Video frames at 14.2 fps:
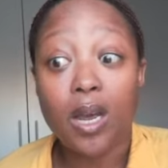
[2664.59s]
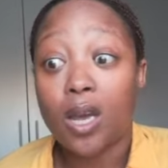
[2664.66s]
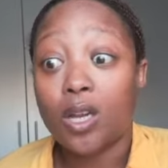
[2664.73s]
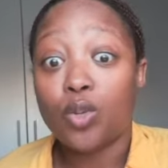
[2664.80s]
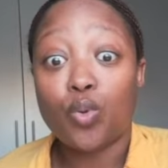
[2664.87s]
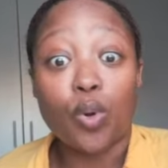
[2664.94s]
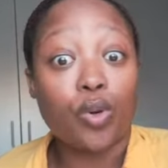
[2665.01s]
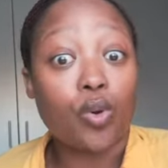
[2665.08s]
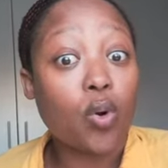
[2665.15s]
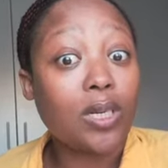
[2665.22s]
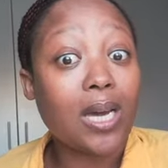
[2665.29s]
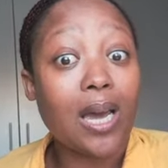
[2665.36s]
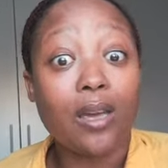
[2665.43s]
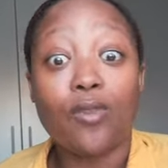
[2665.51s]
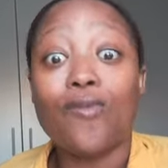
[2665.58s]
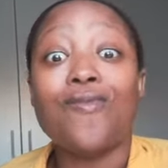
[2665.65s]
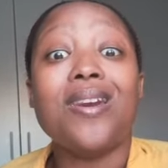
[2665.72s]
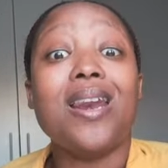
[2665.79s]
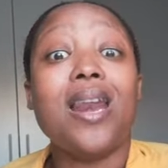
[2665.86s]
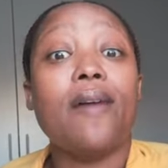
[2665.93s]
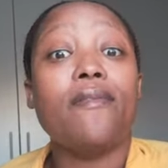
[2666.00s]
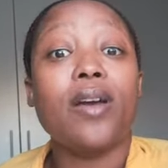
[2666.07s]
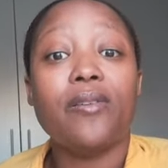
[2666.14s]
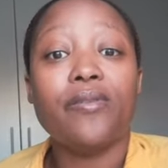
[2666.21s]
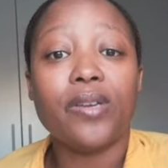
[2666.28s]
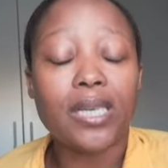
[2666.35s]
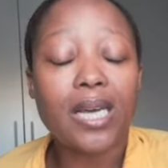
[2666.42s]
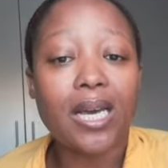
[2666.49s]
to a doctor, you've never even
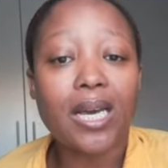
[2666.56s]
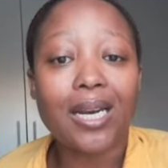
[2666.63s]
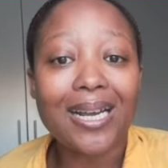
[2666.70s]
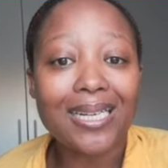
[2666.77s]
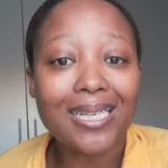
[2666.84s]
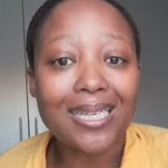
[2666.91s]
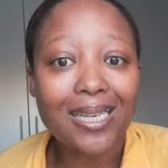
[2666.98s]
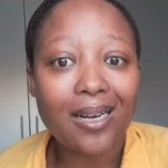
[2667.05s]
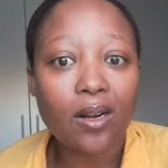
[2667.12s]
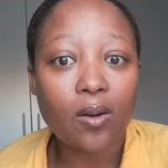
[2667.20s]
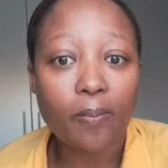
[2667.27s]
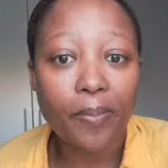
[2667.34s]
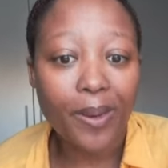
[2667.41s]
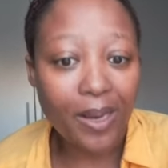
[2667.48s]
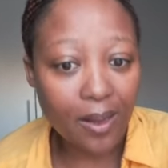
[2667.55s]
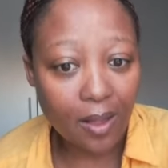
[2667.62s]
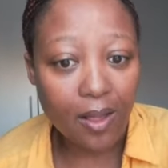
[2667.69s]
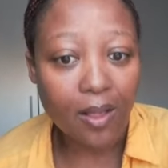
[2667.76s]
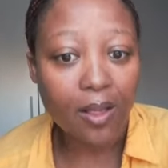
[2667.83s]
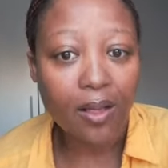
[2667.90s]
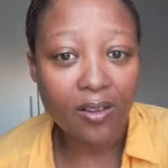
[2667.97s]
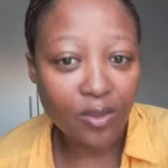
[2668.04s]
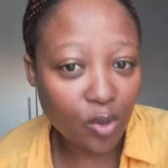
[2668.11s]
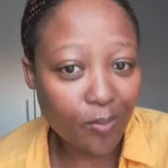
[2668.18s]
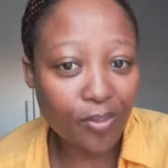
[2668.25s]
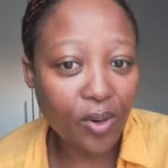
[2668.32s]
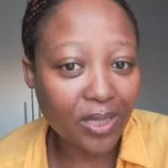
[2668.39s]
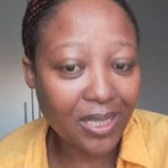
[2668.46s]
taken a single pill to
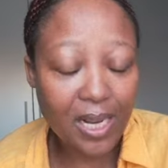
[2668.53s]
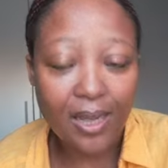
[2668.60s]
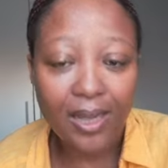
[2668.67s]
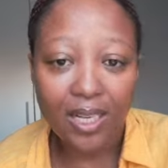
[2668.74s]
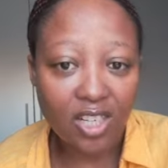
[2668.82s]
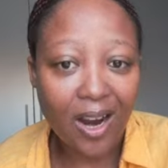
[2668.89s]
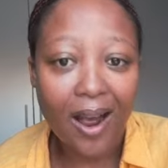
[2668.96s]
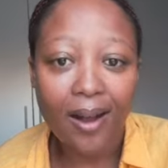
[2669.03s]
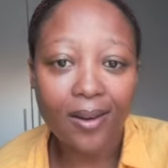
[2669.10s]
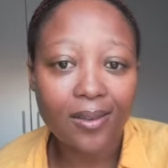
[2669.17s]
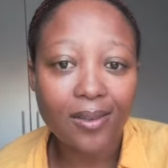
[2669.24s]
protect the child.